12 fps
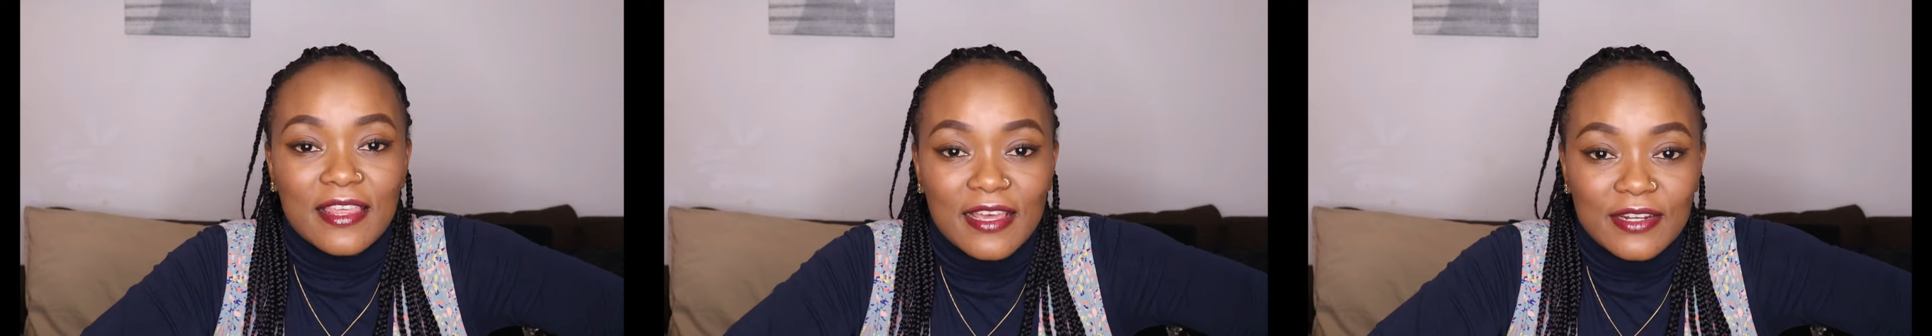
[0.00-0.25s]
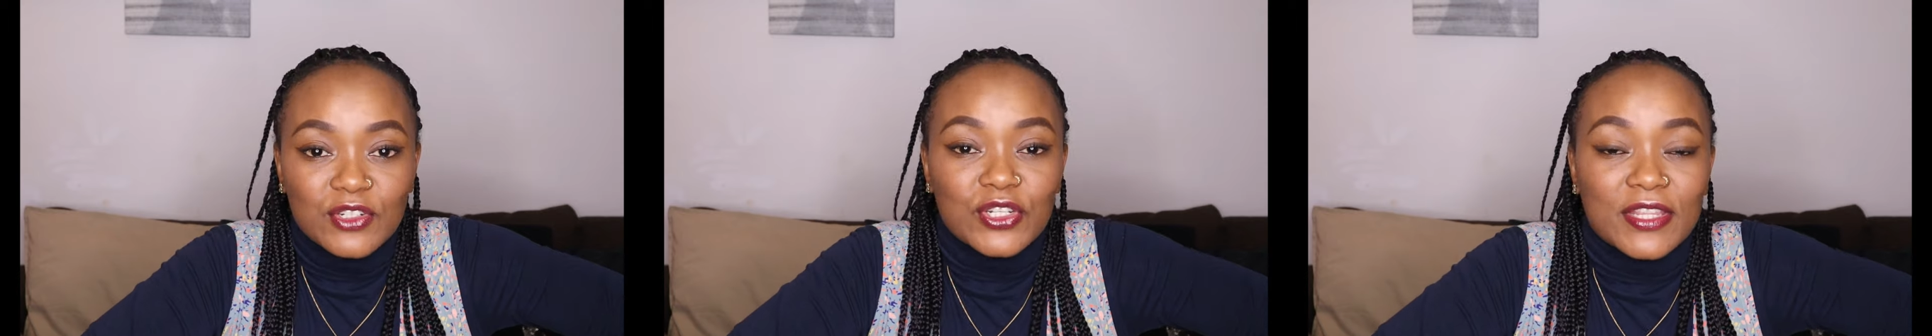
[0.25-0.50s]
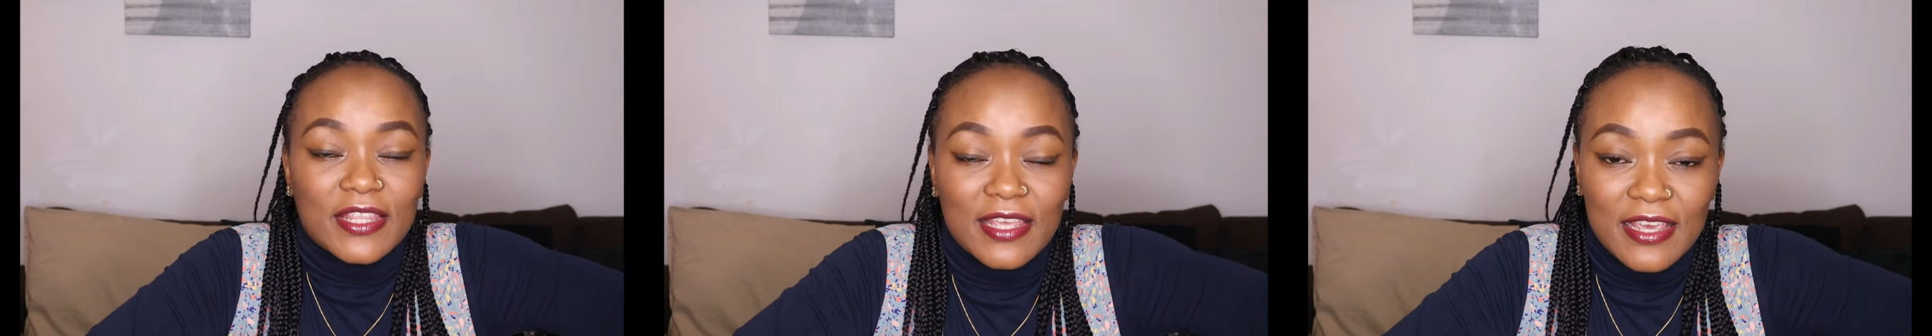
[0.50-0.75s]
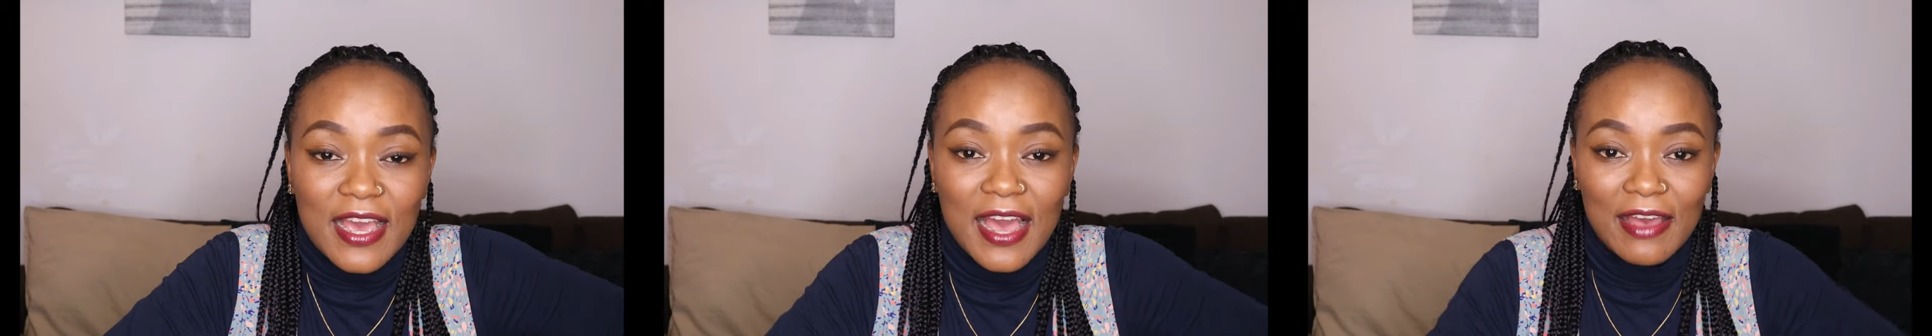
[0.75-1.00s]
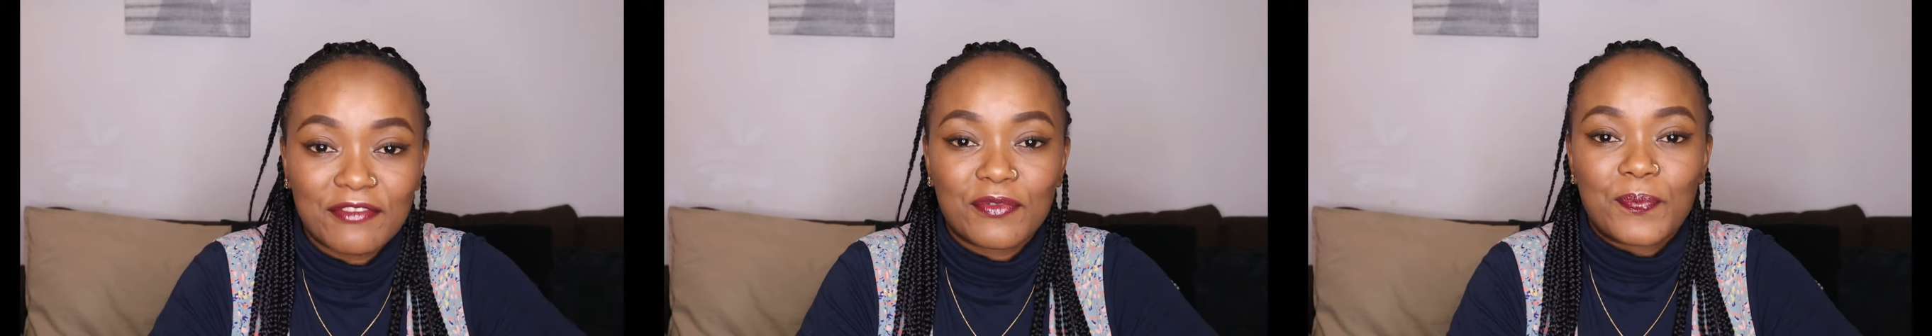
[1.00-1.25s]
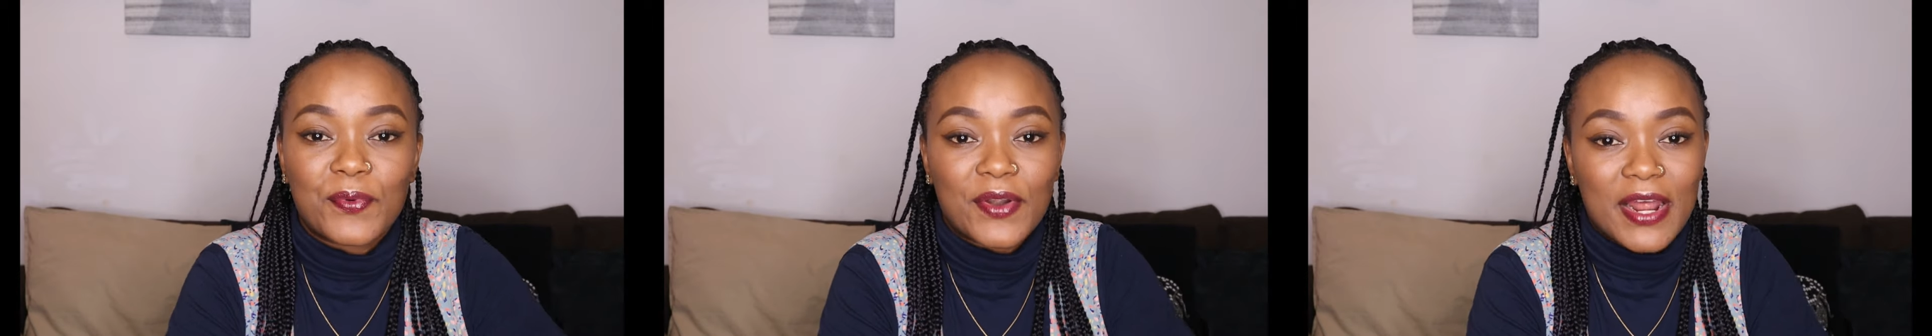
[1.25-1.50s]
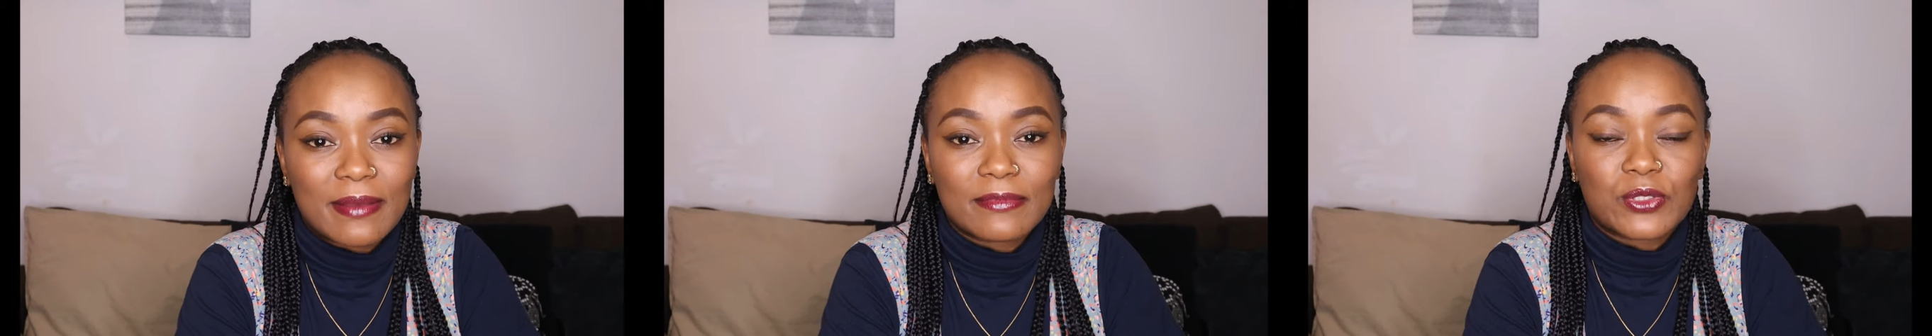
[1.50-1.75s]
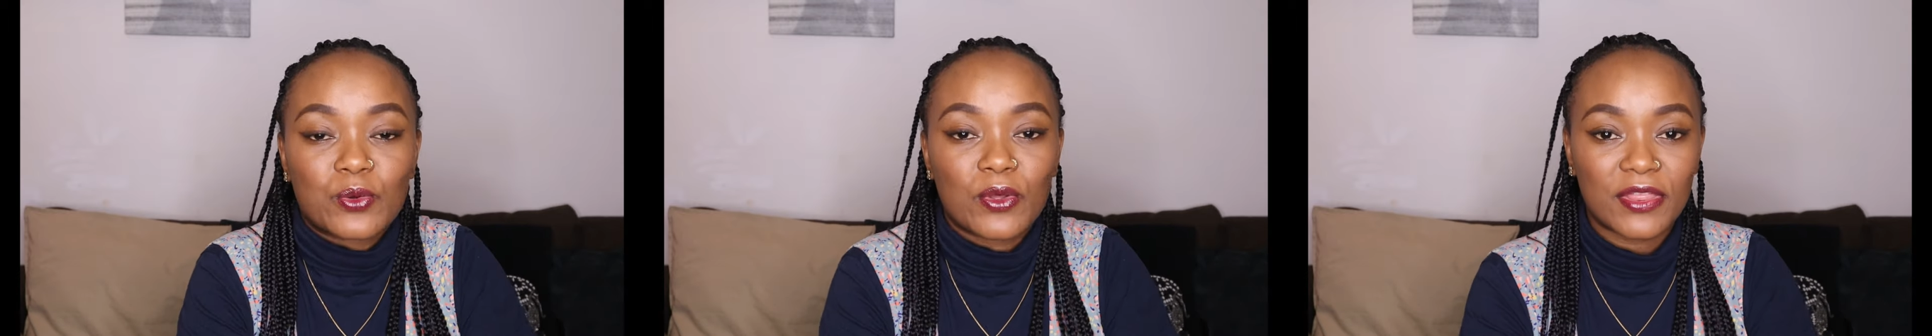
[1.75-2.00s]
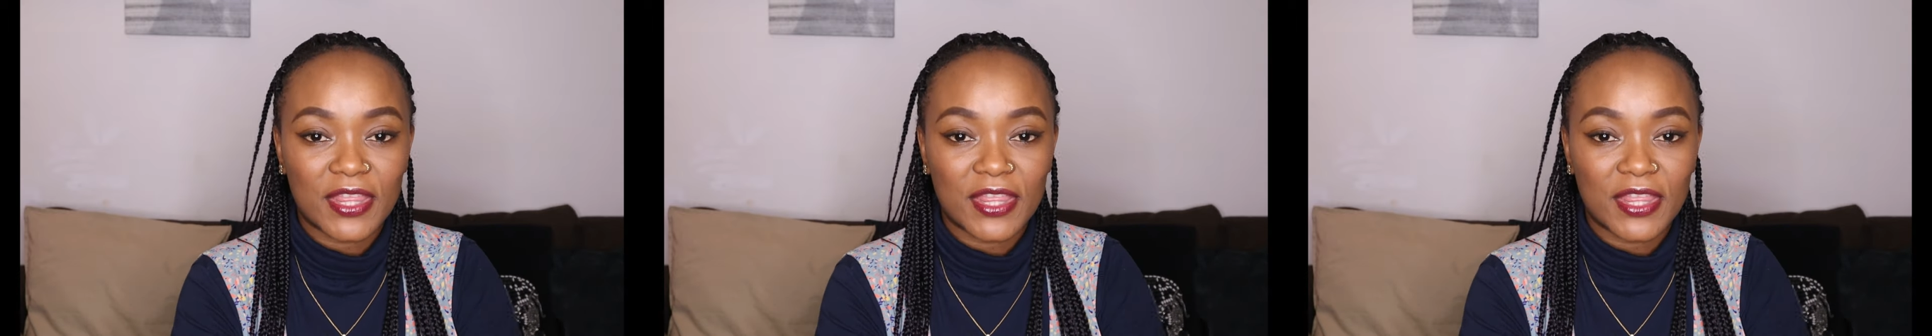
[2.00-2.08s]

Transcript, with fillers: that they have prams